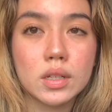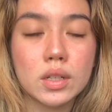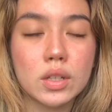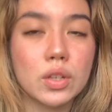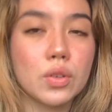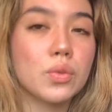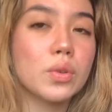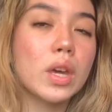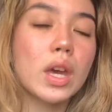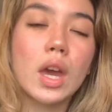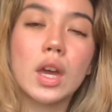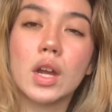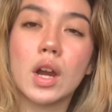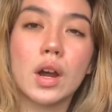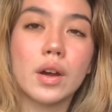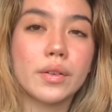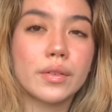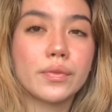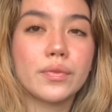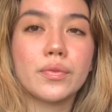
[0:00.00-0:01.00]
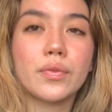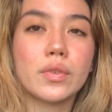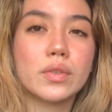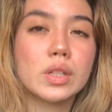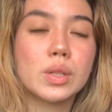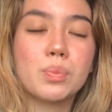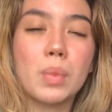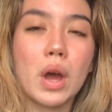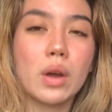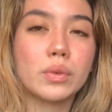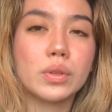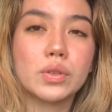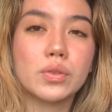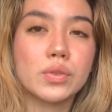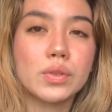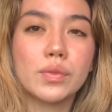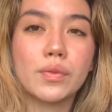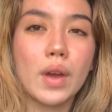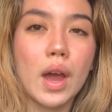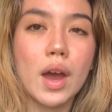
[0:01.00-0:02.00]
You cannot spot
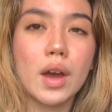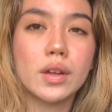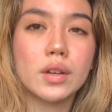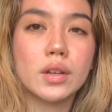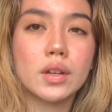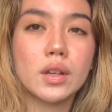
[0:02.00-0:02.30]
reduce fat.